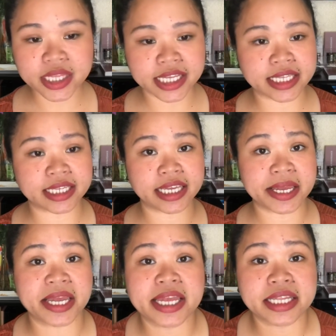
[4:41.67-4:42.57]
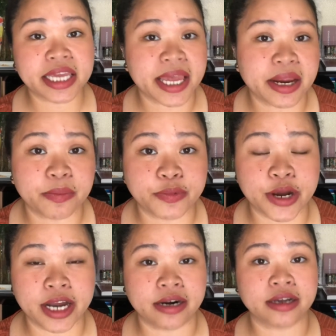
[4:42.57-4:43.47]
skincare
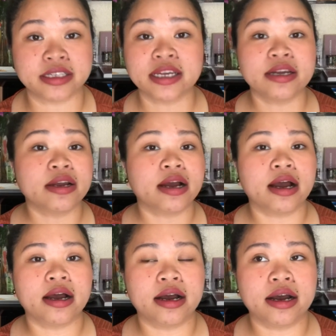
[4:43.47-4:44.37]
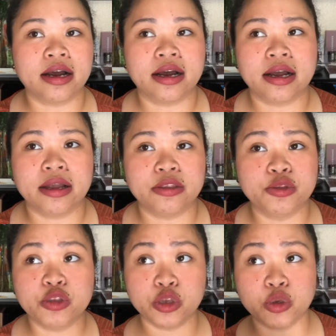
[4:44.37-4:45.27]
products uh,
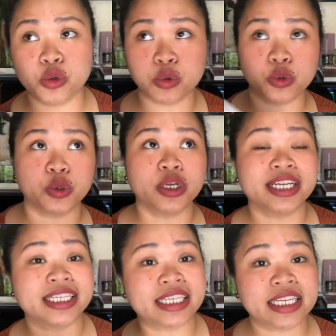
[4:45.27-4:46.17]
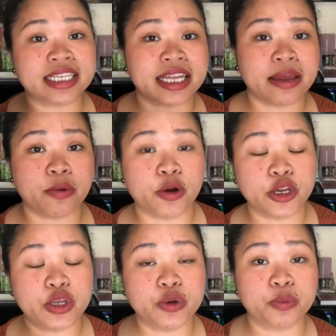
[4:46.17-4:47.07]
new system or
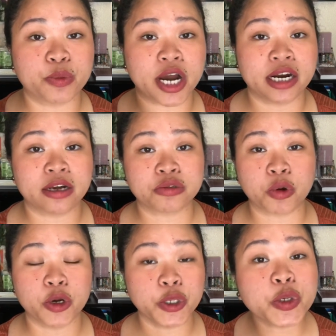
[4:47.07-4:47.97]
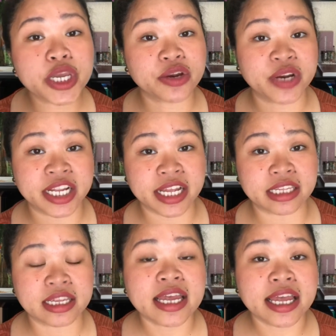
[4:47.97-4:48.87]
new products or new
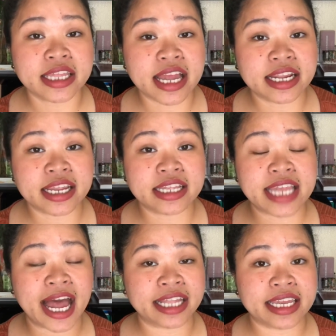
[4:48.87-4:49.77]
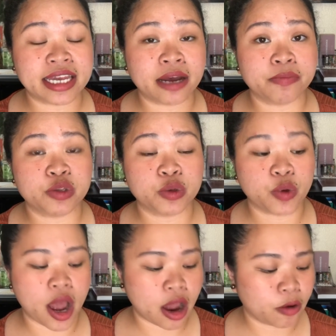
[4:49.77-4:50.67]
ingredients that is adding up
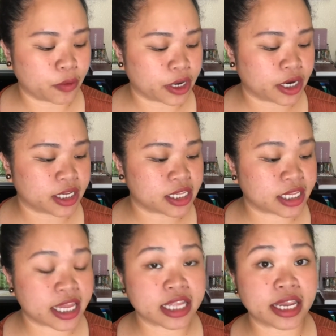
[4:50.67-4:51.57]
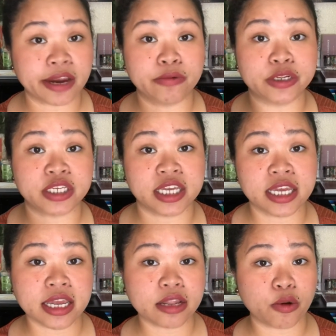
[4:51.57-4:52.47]
to our skincare
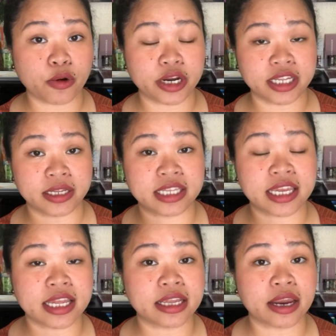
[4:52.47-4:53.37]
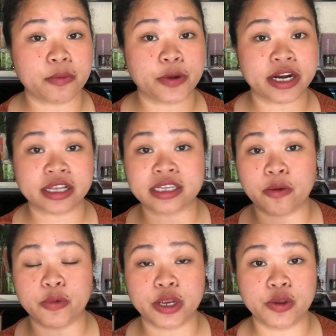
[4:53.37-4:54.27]
routine or the skincare products
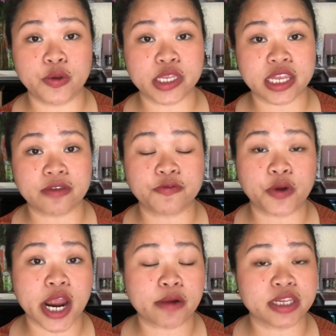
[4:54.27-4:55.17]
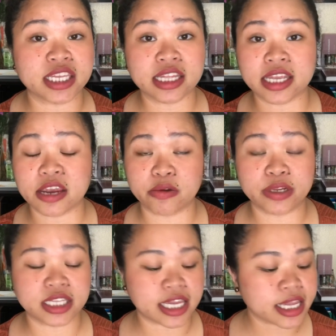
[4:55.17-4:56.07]
that we're using for our skincare
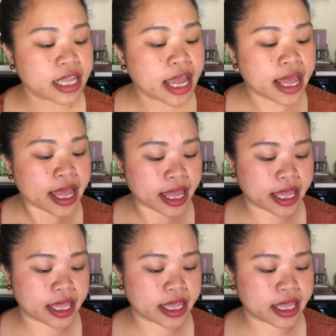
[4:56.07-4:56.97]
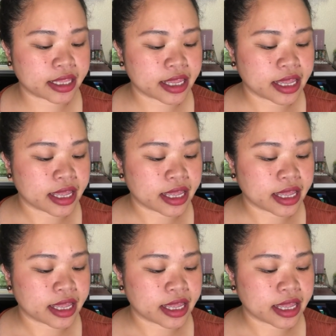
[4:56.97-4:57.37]
routine and